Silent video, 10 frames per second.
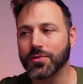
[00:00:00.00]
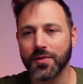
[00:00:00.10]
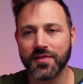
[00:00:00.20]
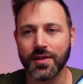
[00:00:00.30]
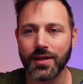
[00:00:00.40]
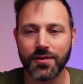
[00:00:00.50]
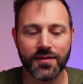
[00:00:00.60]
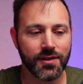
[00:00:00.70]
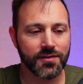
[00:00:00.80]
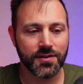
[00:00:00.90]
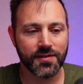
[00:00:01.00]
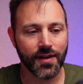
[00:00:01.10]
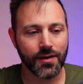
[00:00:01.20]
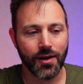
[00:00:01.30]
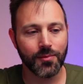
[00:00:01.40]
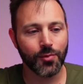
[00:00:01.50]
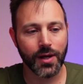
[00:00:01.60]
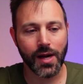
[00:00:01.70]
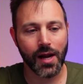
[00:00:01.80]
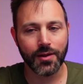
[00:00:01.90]
was the easiest to set up
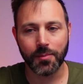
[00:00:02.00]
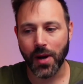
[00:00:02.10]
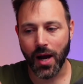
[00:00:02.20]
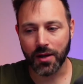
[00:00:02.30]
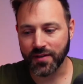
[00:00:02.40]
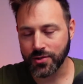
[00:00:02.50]
right out of the box.